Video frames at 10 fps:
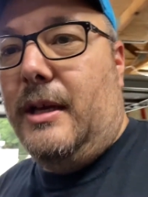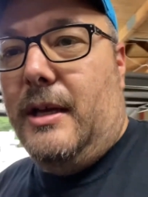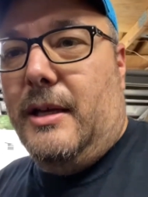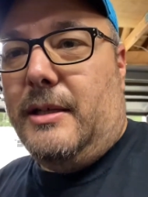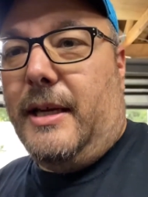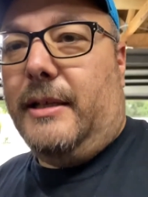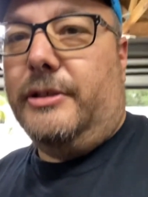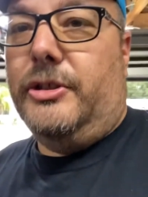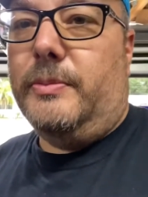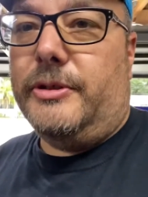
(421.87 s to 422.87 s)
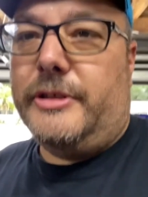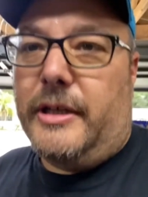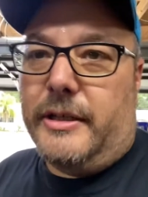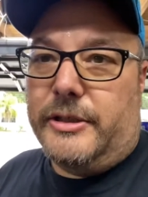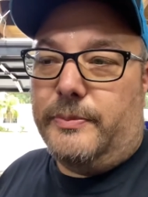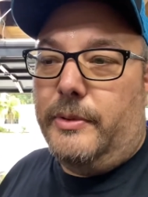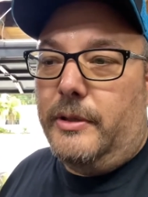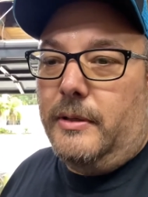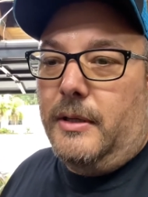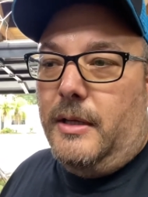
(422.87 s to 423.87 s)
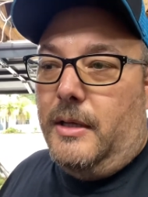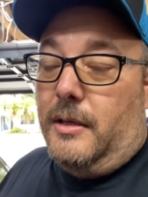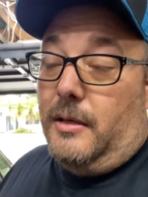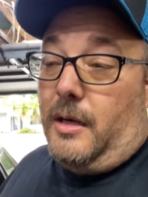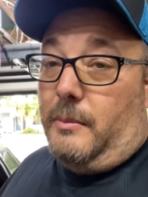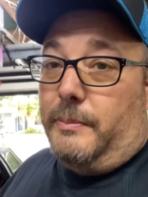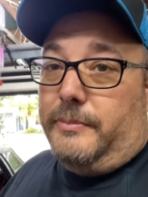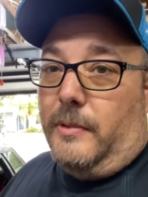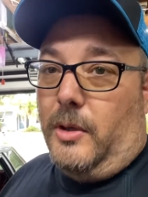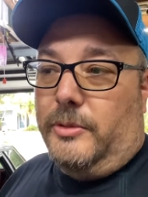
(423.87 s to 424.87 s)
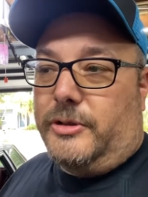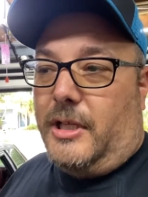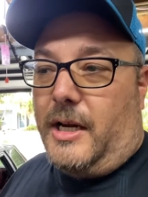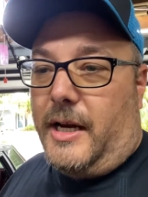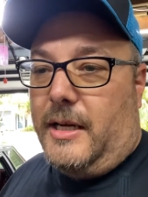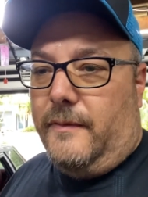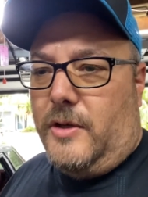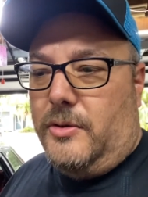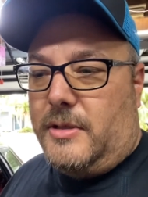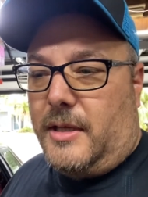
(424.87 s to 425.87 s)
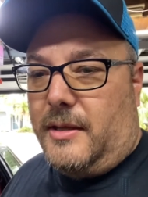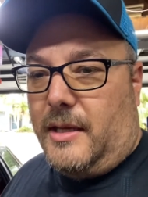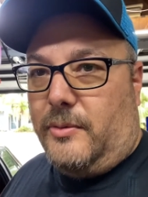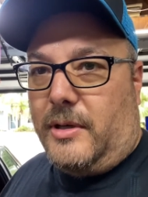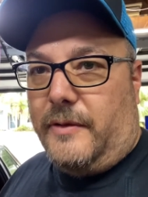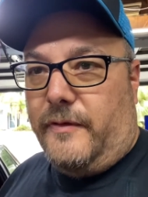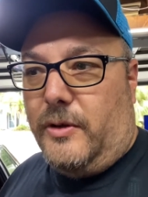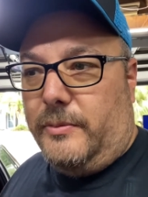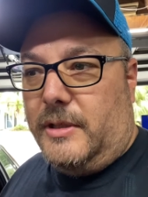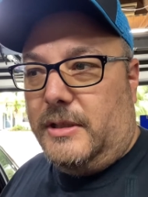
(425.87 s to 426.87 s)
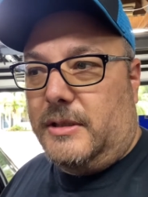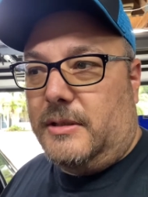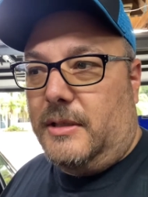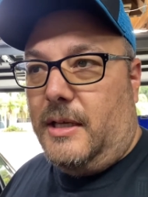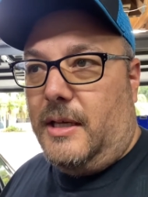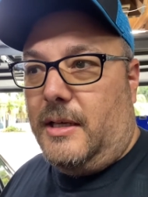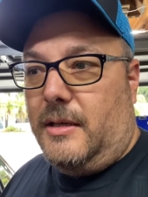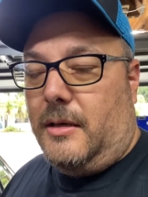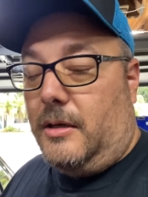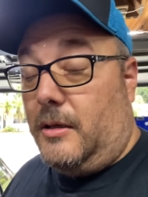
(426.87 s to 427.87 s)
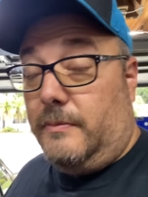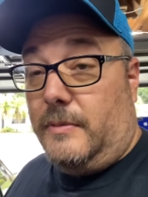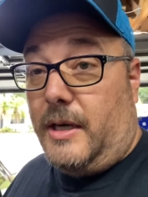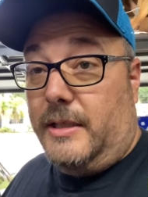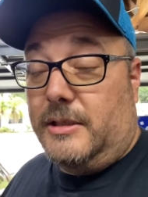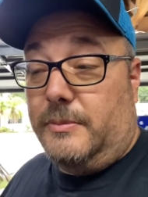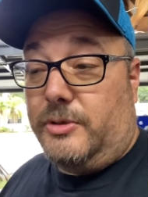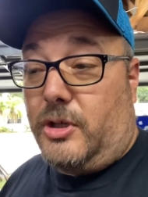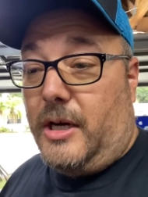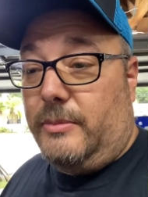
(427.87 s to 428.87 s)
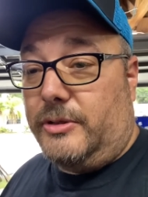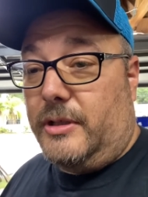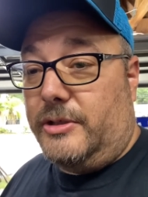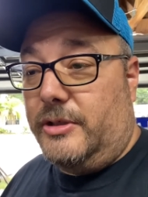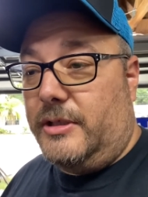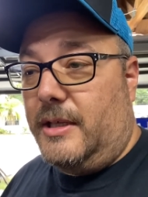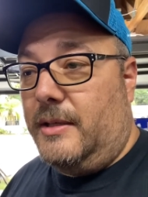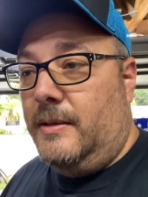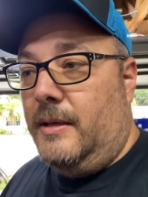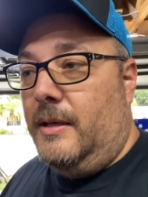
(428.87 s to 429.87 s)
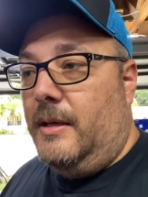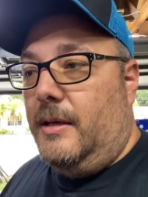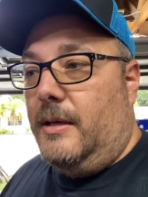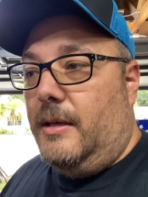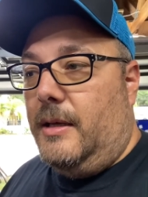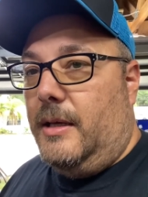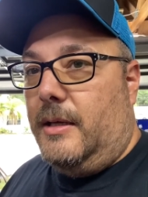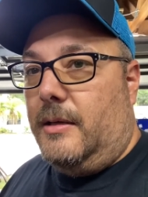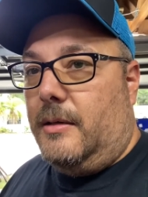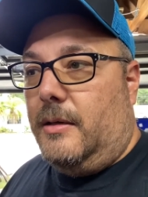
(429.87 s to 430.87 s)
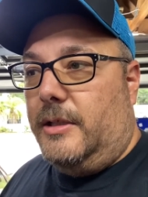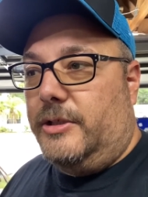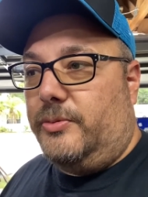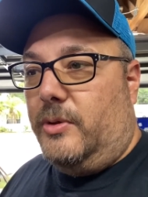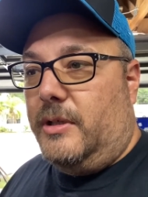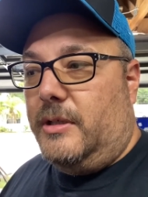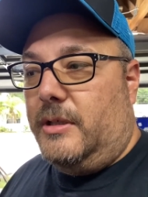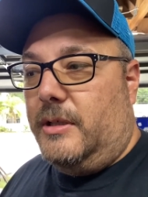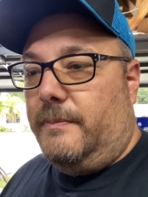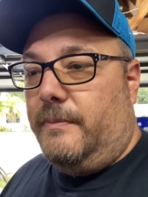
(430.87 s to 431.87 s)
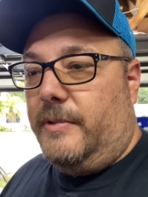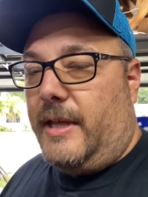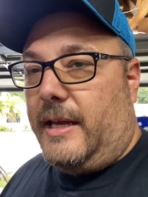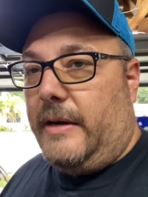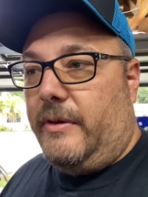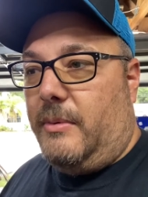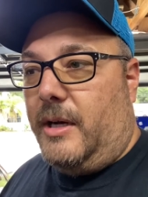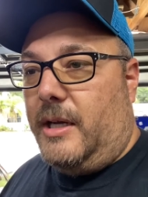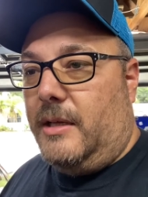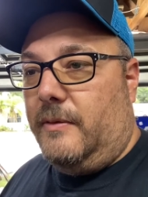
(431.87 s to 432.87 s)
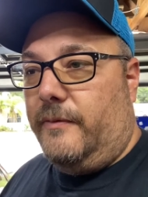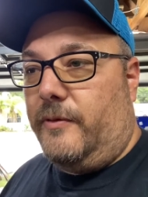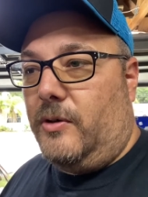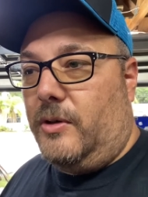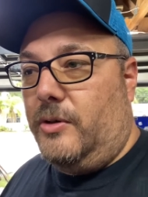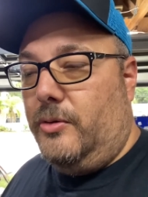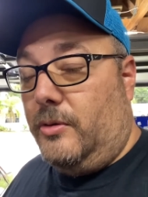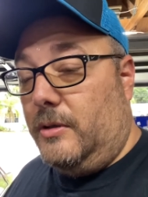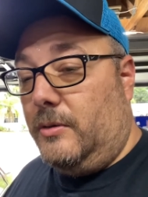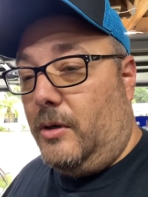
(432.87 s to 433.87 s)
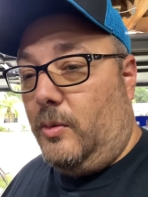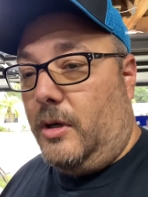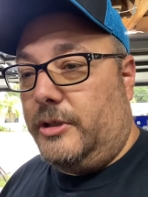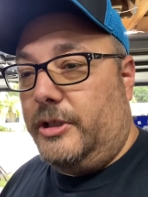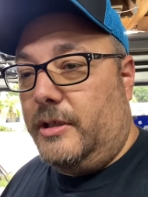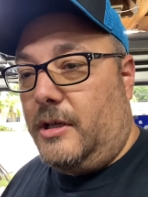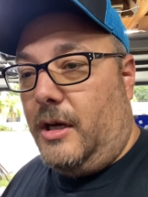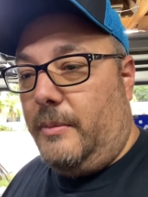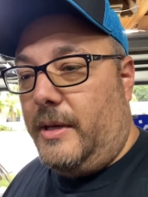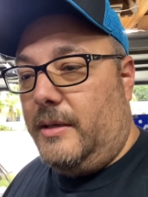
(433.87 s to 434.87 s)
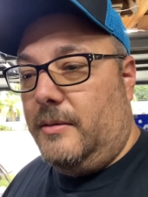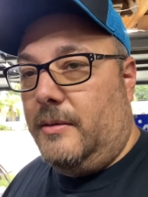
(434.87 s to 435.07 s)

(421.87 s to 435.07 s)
taking it super serious, but I'm up almost to 90 views, I think, when I filmed this, or 90 subscribers, I should say. And I just wanted to thank everybody for who are watching, commenting.